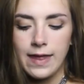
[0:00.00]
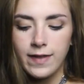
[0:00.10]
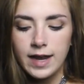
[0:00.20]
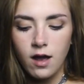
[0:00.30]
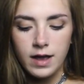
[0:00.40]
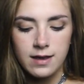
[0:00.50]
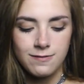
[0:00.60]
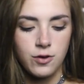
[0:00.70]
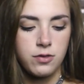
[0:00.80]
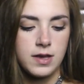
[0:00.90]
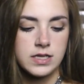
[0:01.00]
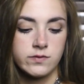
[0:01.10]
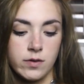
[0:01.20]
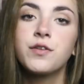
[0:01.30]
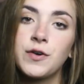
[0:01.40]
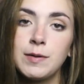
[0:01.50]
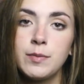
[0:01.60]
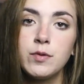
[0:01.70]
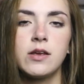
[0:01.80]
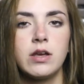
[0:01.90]
And then I got a few things from Free
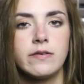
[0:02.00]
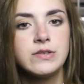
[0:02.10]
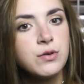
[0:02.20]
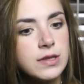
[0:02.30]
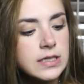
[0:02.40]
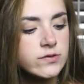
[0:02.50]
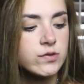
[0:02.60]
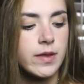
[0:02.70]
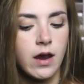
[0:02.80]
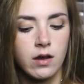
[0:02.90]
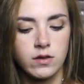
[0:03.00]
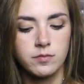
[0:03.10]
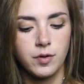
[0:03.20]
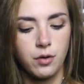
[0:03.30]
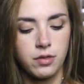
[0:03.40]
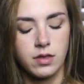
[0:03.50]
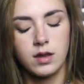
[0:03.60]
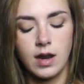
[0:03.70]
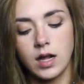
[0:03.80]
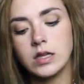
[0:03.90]
People. I only have two things from there and they're
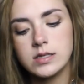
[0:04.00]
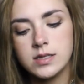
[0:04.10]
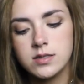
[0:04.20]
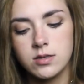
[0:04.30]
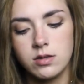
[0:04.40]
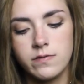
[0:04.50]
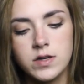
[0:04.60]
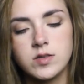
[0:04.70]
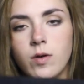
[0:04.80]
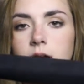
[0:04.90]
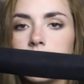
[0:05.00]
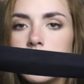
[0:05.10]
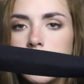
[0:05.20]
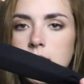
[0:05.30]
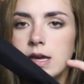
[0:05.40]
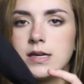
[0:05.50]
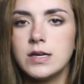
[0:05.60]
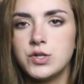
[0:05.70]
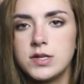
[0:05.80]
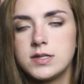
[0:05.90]
both necklaces. So the first one
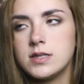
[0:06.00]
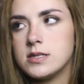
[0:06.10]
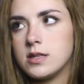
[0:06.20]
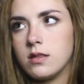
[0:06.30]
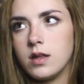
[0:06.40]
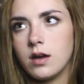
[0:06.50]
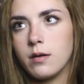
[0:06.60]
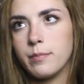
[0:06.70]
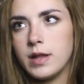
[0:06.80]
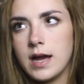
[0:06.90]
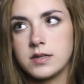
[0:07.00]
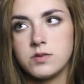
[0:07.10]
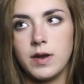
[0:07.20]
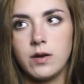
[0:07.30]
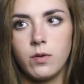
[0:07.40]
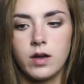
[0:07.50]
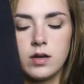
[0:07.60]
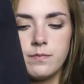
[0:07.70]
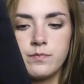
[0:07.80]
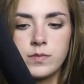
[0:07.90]
is just this thick black suede
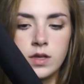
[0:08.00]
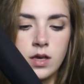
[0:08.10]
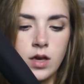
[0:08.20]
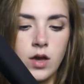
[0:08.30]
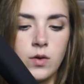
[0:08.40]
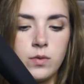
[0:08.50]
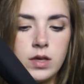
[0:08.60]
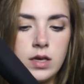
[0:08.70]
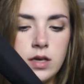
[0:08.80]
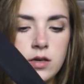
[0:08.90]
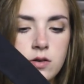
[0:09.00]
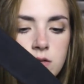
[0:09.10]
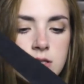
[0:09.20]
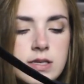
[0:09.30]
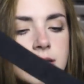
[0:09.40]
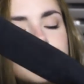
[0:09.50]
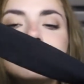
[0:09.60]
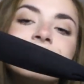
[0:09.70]
one. Really cute,